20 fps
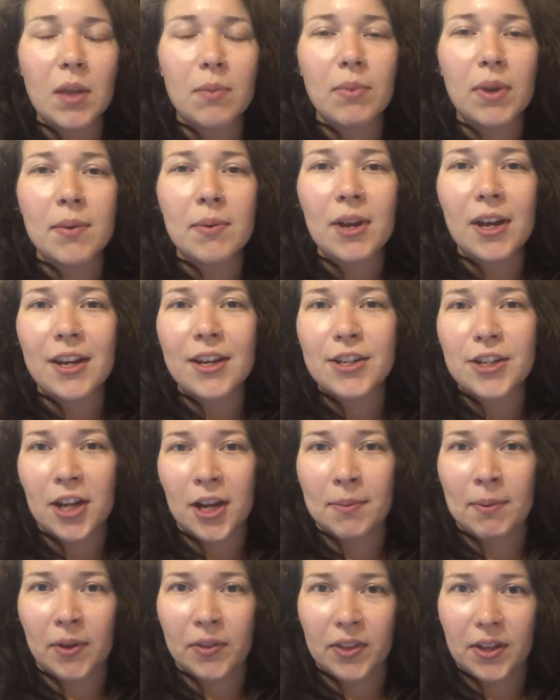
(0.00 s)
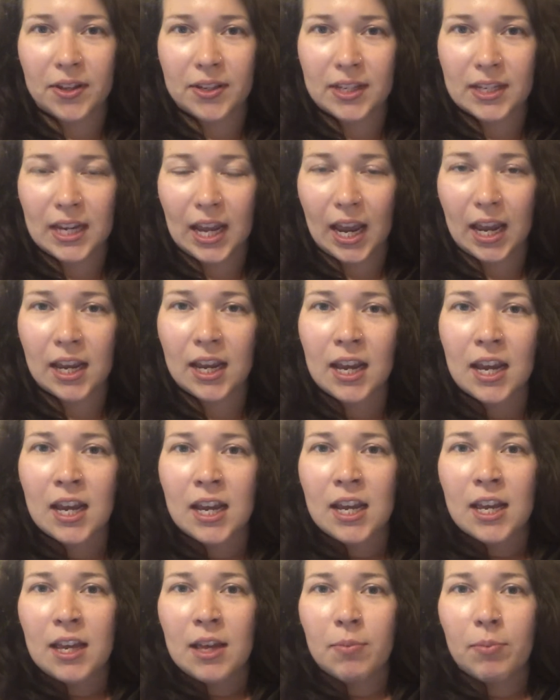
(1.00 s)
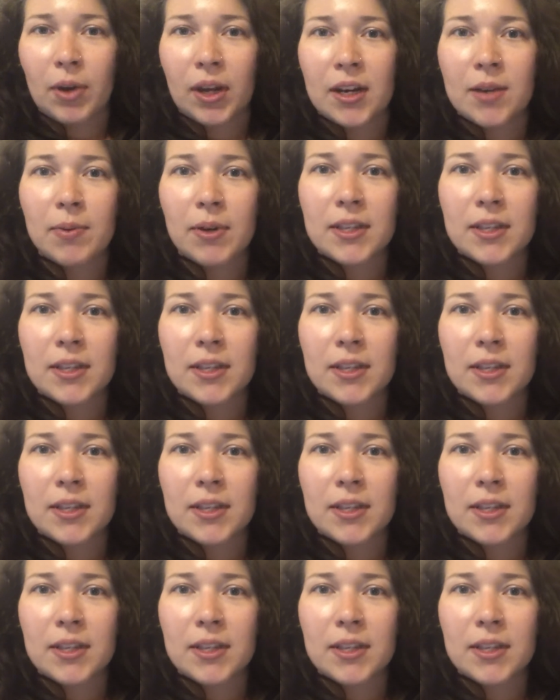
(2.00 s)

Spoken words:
But I'm not going to talk about that today. Body